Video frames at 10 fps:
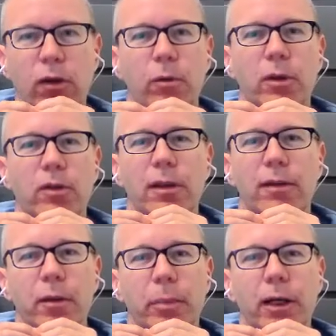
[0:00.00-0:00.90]
because of the
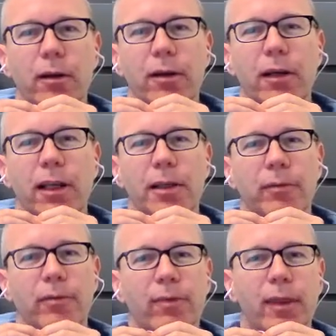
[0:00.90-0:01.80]
risk of developing a
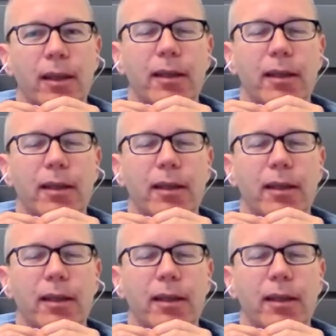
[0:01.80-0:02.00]
hernia.